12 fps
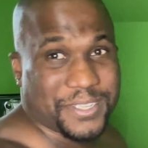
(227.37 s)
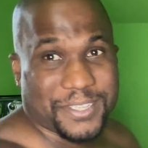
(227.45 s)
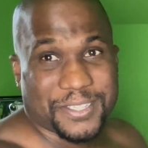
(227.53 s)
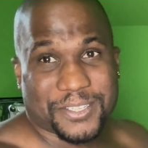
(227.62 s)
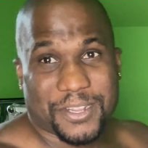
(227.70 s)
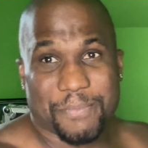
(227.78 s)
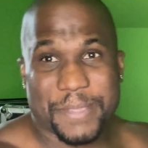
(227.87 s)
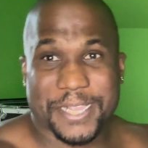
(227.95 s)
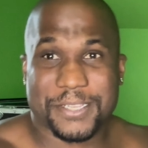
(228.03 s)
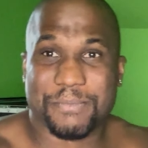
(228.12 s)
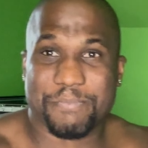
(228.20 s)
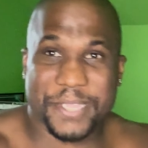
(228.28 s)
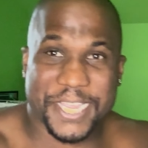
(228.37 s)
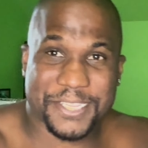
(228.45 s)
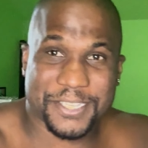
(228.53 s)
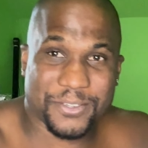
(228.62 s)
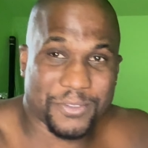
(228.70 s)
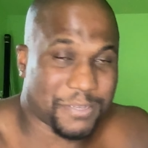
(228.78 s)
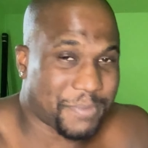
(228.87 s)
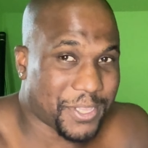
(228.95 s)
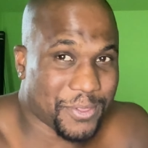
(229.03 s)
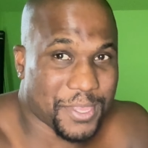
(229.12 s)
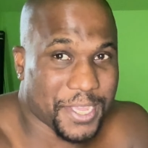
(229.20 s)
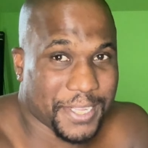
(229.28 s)
Start making some beats and doing some other
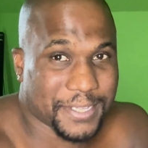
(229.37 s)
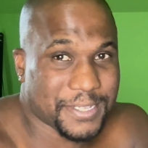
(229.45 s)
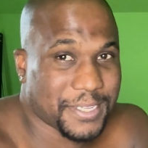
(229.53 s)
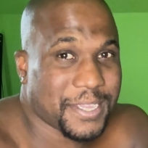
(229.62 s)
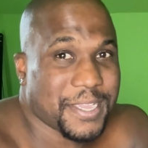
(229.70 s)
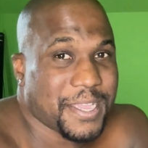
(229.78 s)
things.